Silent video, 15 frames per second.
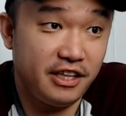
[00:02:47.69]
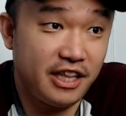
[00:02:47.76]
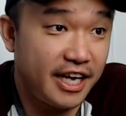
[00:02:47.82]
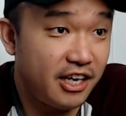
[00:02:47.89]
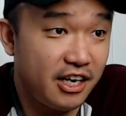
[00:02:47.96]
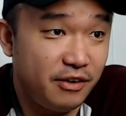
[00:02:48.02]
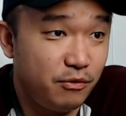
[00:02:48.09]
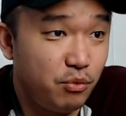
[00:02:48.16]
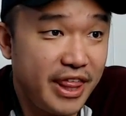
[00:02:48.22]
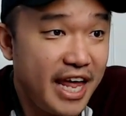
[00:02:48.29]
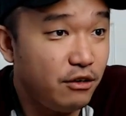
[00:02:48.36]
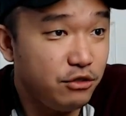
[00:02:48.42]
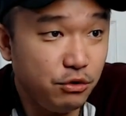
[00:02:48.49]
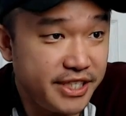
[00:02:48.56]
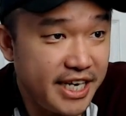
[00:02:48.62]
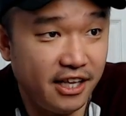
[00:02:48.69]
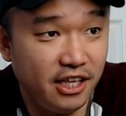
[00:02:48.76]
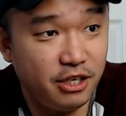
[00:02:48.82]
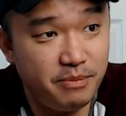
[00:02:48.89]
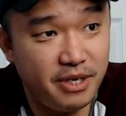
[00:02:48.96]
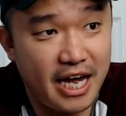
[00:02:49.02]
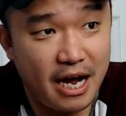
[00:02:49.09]
Like without you
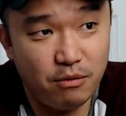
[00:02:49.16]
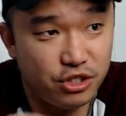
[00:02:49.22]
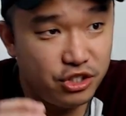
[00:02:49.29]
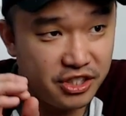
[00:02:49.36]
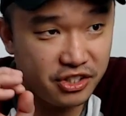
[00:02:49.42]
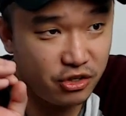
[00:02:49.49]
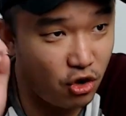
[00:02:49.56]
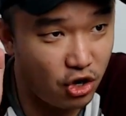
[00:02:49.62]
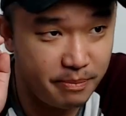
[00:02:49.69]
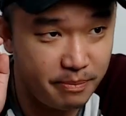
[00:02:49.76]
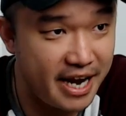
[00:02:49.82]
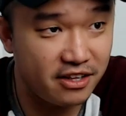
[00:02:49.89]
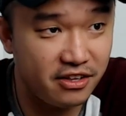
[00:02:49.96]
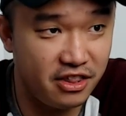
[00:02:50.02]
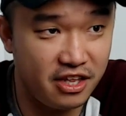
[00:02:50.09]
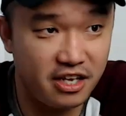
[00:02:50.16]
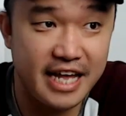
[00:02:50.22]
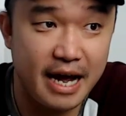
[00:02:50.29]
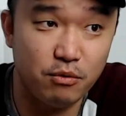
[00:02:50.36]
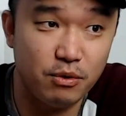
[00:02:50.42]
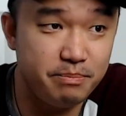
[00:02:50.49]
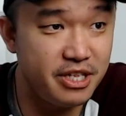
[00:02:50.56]
telling me, I would just automatically think
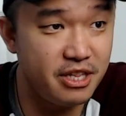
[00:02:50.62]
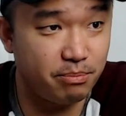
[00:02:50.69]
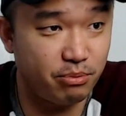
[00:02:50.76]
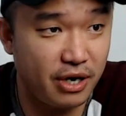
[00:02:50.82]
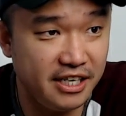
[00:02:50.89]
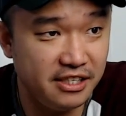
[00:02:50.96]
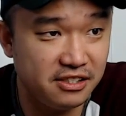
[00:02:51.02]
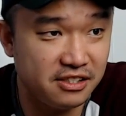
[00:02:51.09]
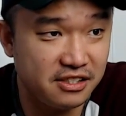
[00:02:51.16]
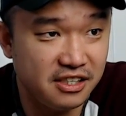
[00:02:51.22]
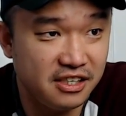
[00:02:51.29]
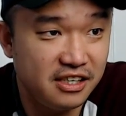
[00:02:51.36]
that would be the price.